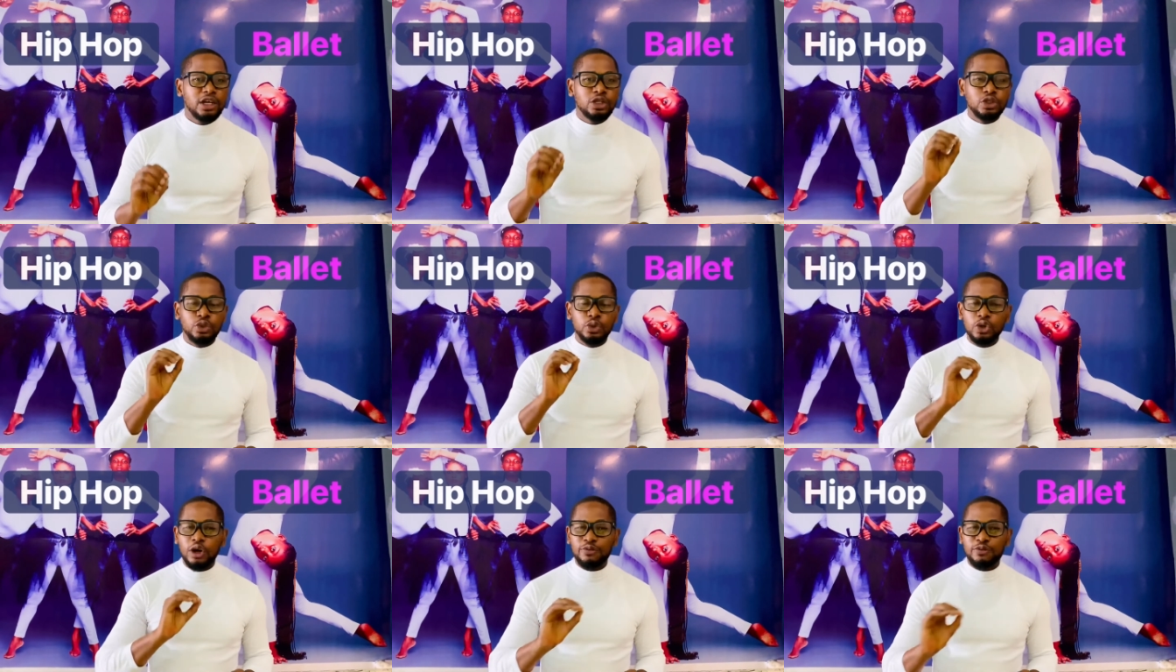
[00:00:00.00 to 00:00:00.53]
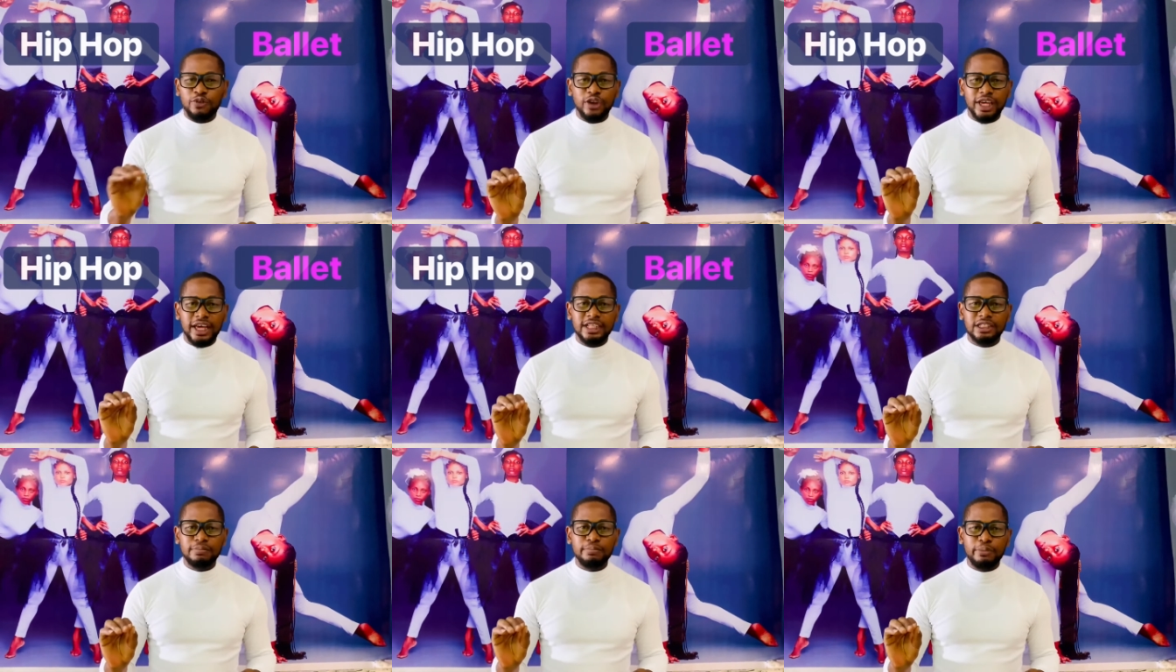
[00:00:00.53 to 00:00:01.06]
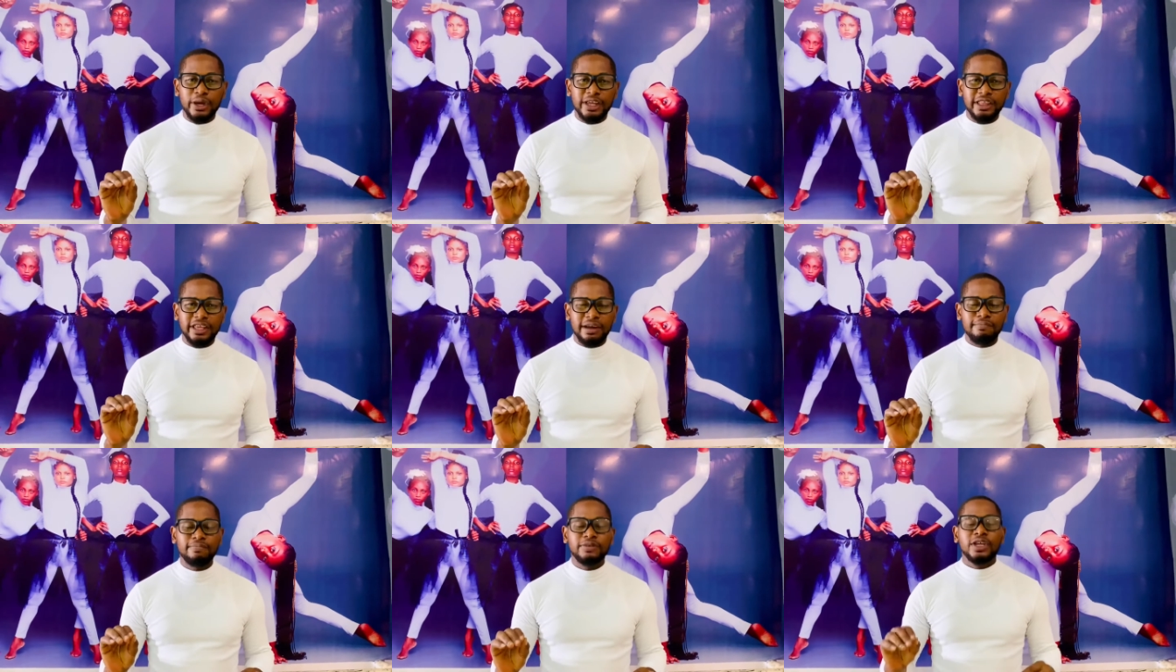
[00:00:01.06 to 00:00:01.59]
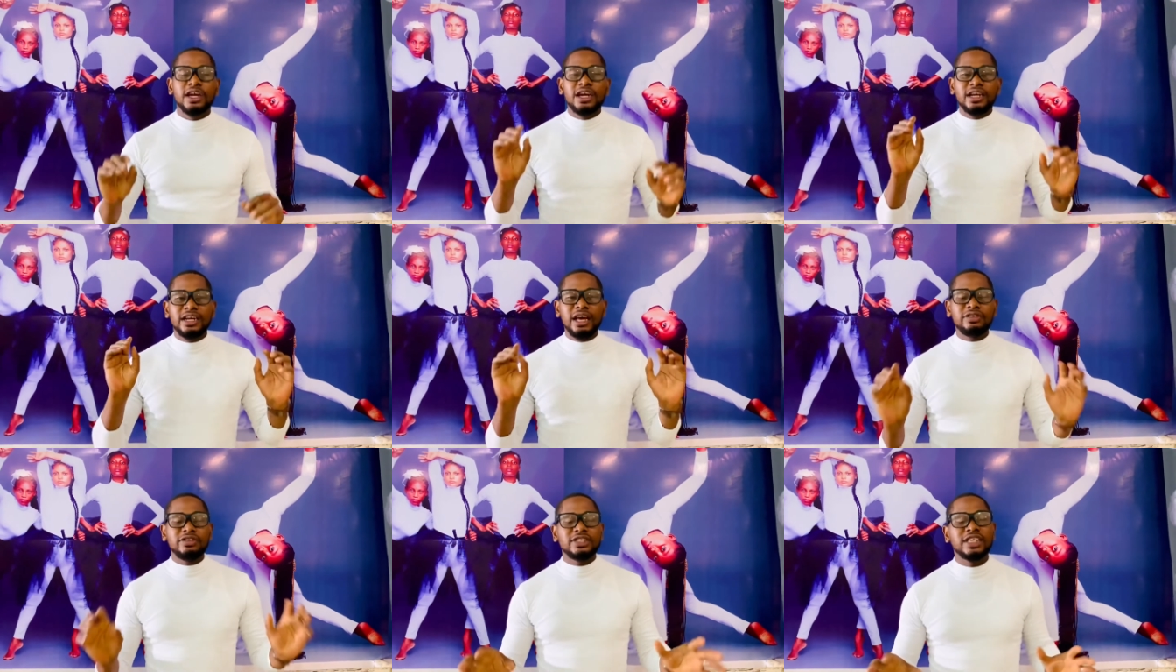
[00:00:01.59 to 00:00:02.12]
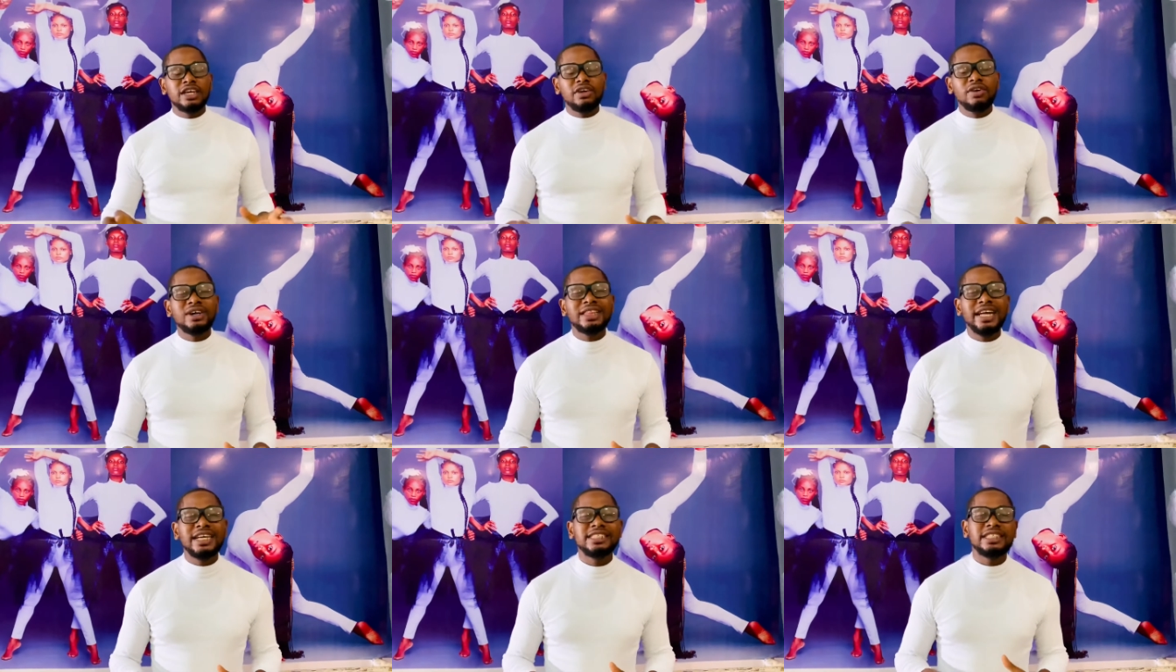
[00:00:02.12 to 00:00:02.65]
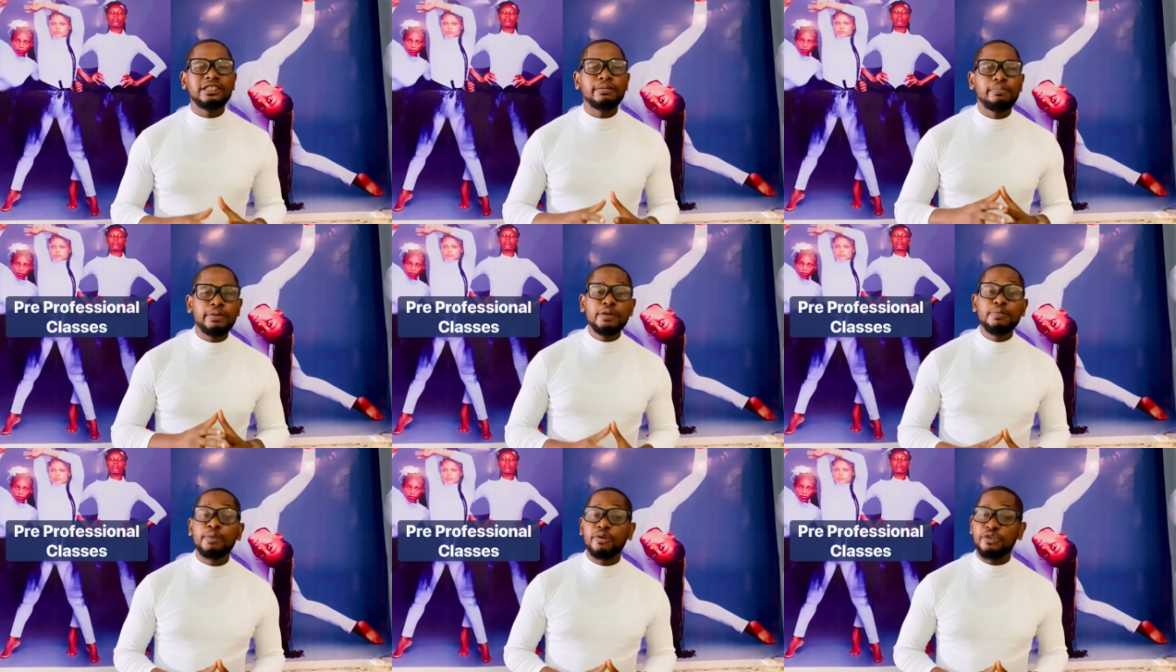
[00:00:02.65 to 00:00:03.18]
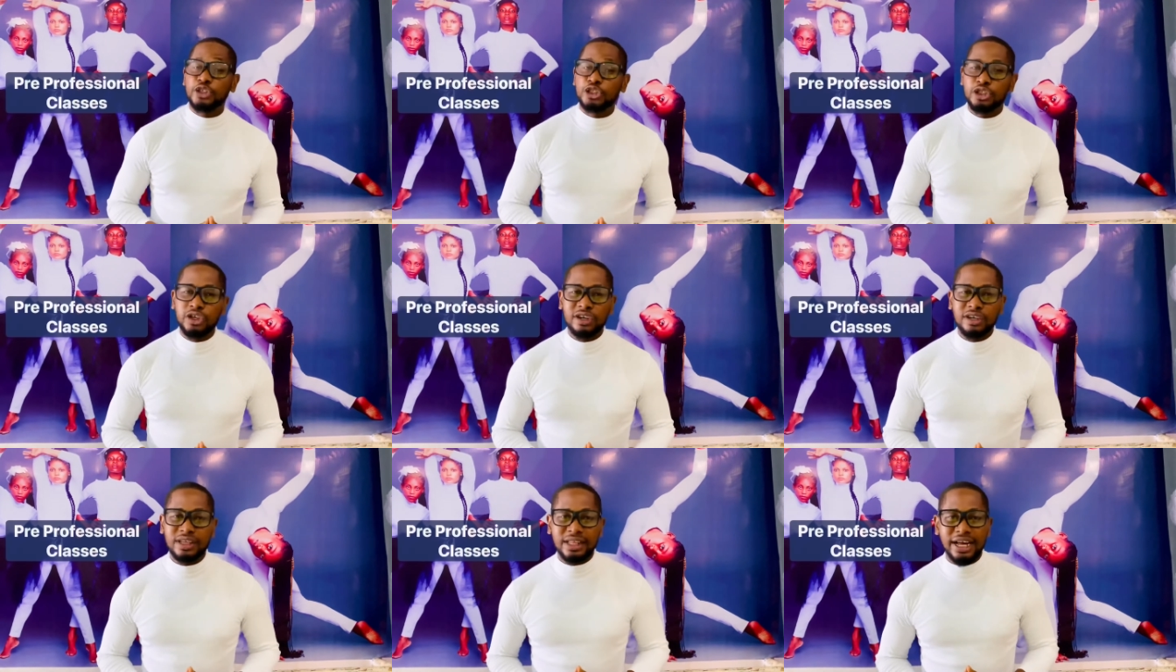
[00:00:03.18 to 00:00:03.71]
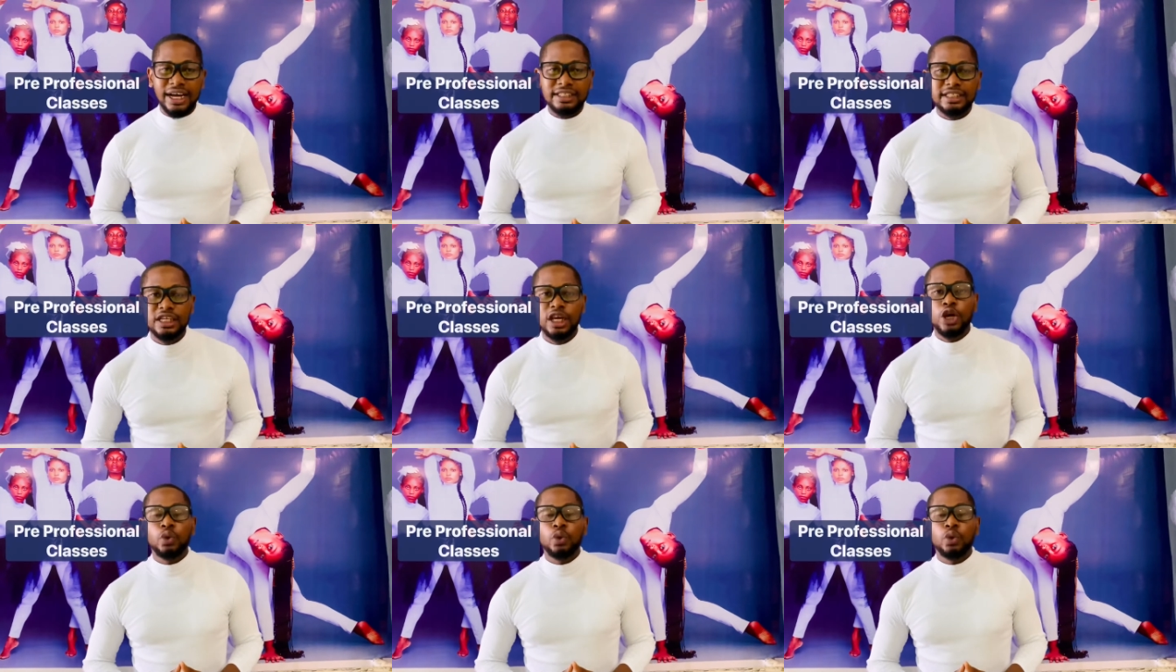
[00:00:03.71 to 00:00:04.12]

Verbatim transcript: Do not forget to bring them. Now, the second class is the pre-professional class,